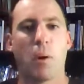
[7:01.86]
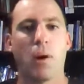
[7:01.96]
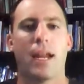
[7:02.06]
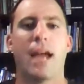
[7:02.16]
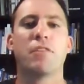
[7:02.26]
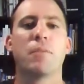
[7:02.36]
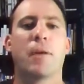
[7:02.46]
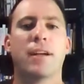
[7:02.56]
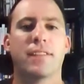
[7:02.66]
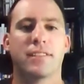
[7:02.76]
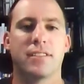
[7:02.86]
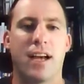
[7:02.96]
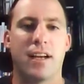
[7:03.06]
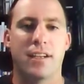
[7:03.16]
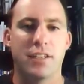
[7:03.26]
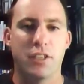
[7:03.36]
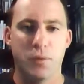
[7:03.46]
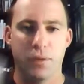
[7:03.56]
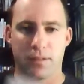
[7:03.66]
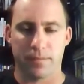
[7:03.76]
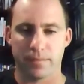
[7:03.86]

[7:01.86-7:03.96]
put everybody that's not in the union?